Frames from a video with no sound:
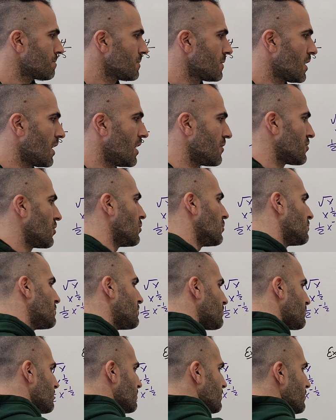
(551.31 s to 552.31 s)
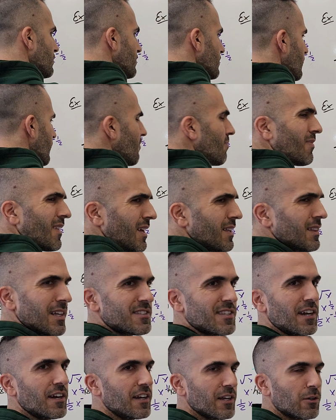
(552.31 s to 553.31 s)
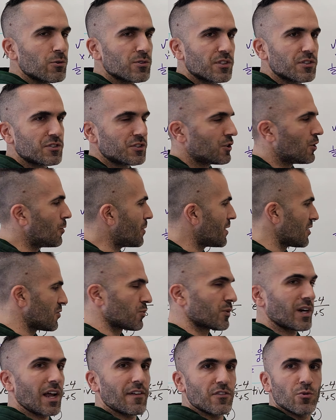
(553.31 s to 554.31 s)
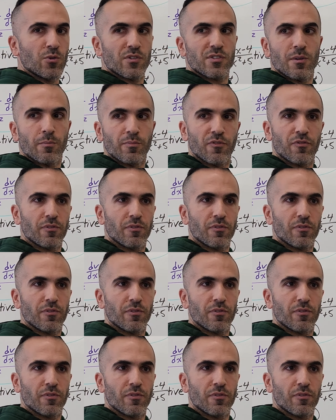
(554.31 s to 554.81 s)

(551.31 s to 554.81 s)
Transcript: Okay, so let's set it equal to 0 because we're going to have to do the